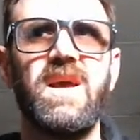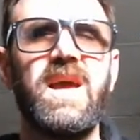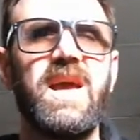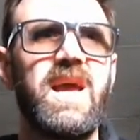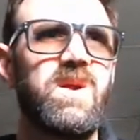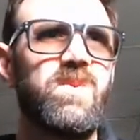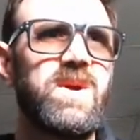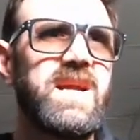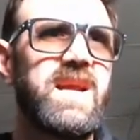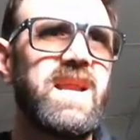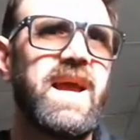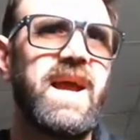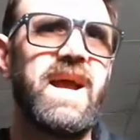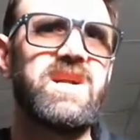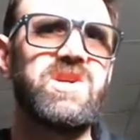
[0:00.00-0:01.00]
and we can
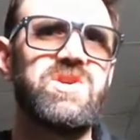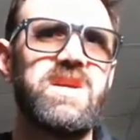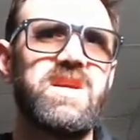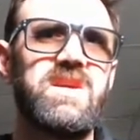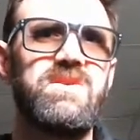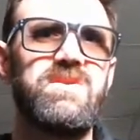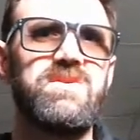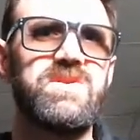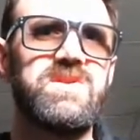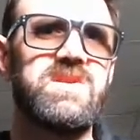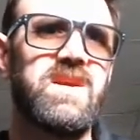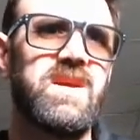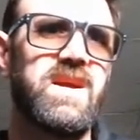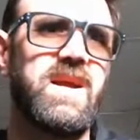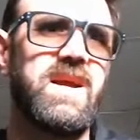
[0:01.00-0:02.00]
actually use,
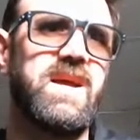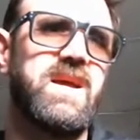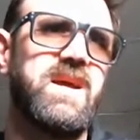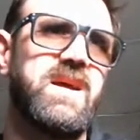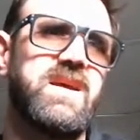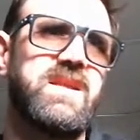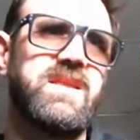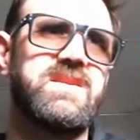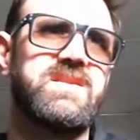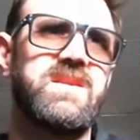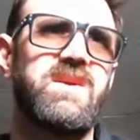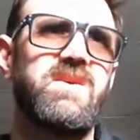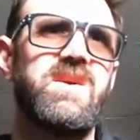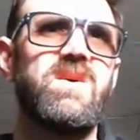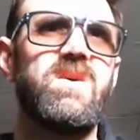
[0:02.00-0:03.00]
in this
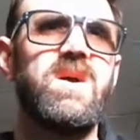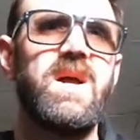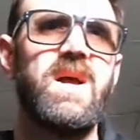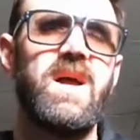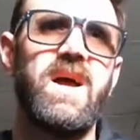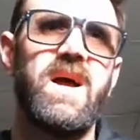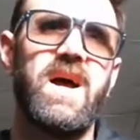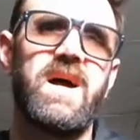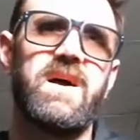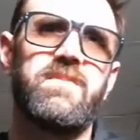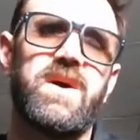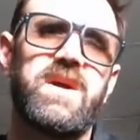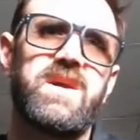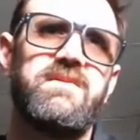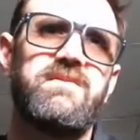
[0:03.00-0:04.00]
scenario,
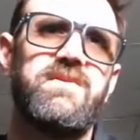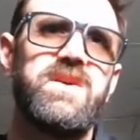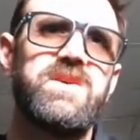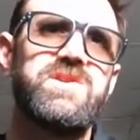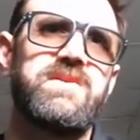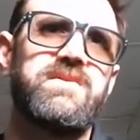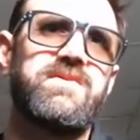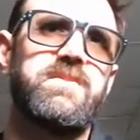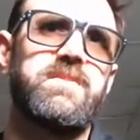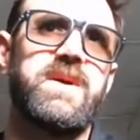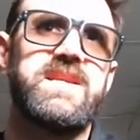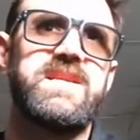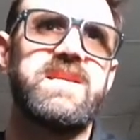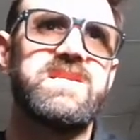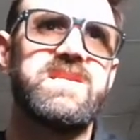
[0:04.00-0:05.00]
a conversion from a
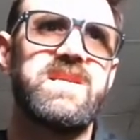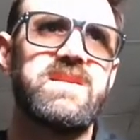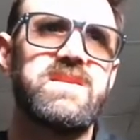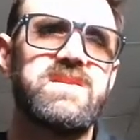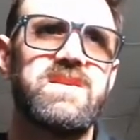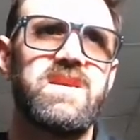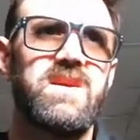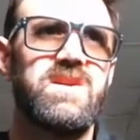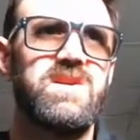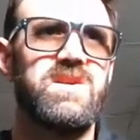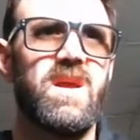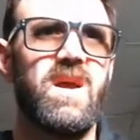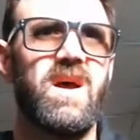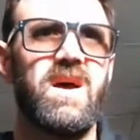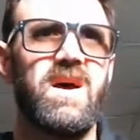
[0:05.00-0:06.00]
distance
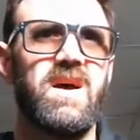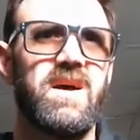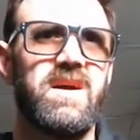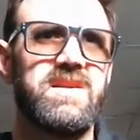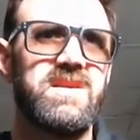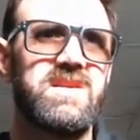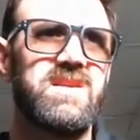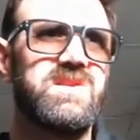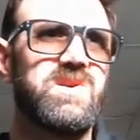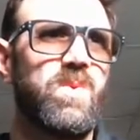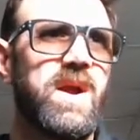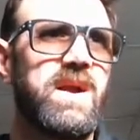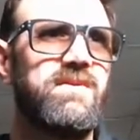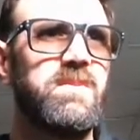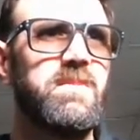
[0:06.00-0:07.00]

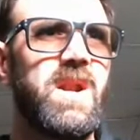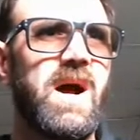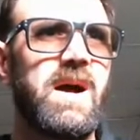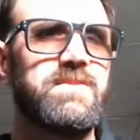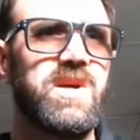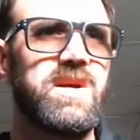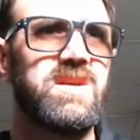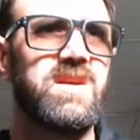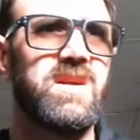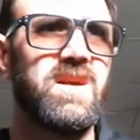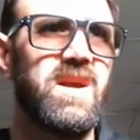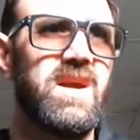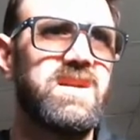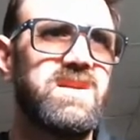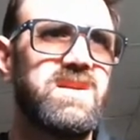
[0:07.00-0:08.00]
away from an object
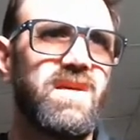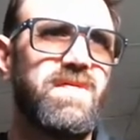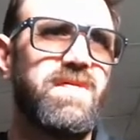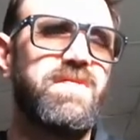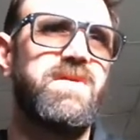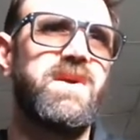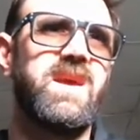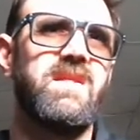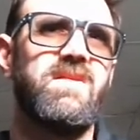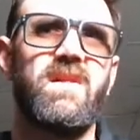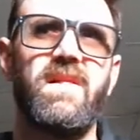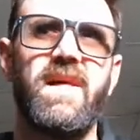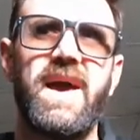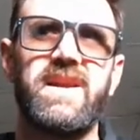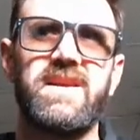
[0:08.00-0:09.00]
to thicken the
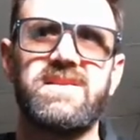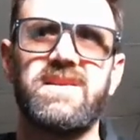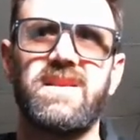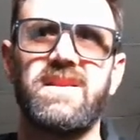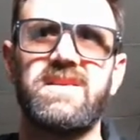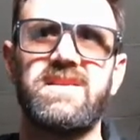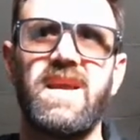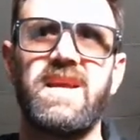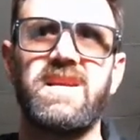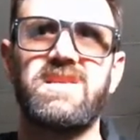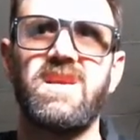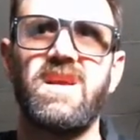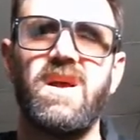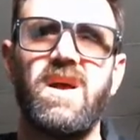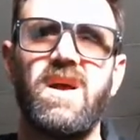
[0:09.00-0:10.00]
lattice. In this
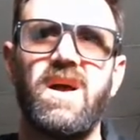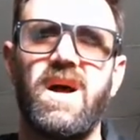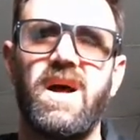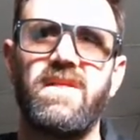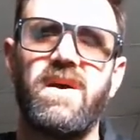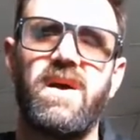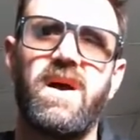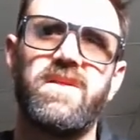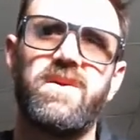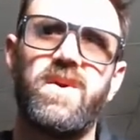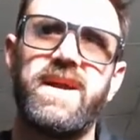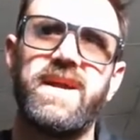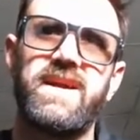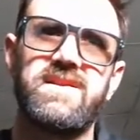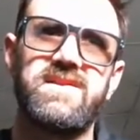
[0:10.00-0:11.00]
case, on the
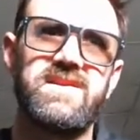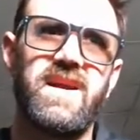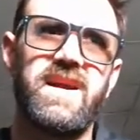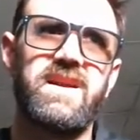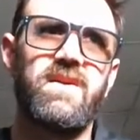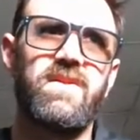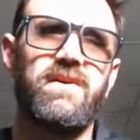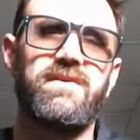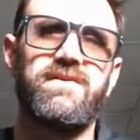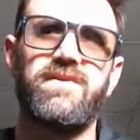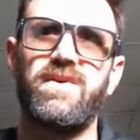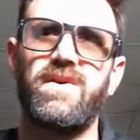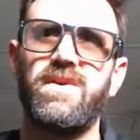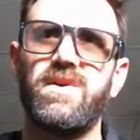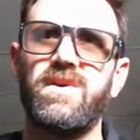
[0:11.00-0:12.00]
right-hand side, the
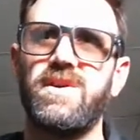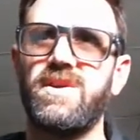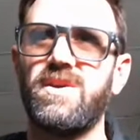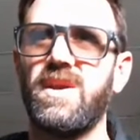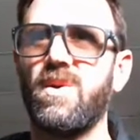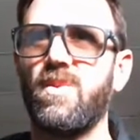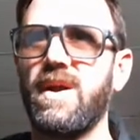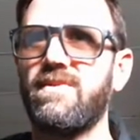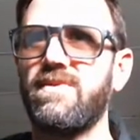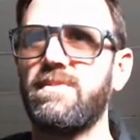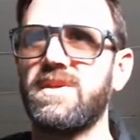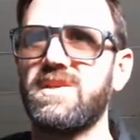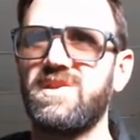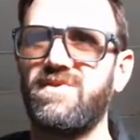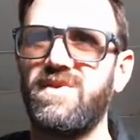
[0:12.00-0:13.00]
further you get away from
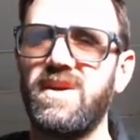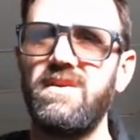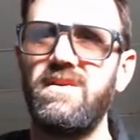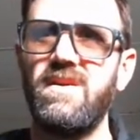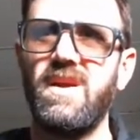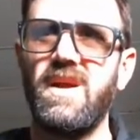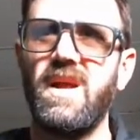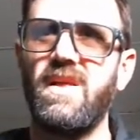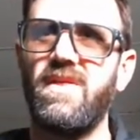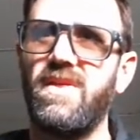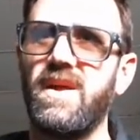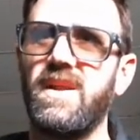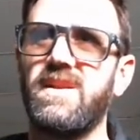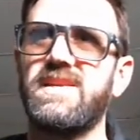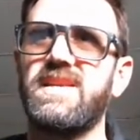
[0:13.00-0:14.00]
the sphere,
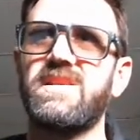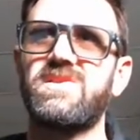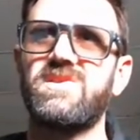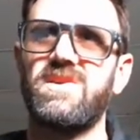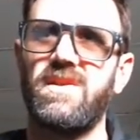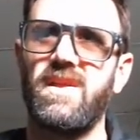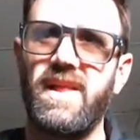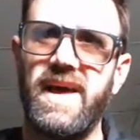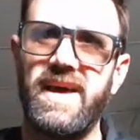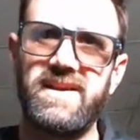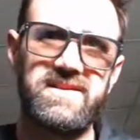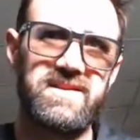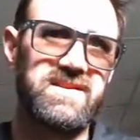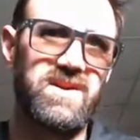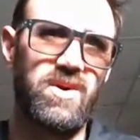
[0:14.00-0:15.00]
the denser the
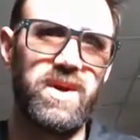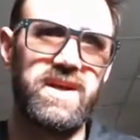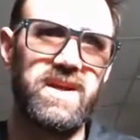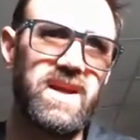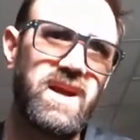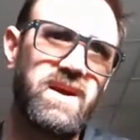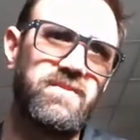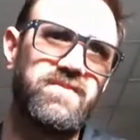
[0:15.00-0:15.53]
lattice is going to get.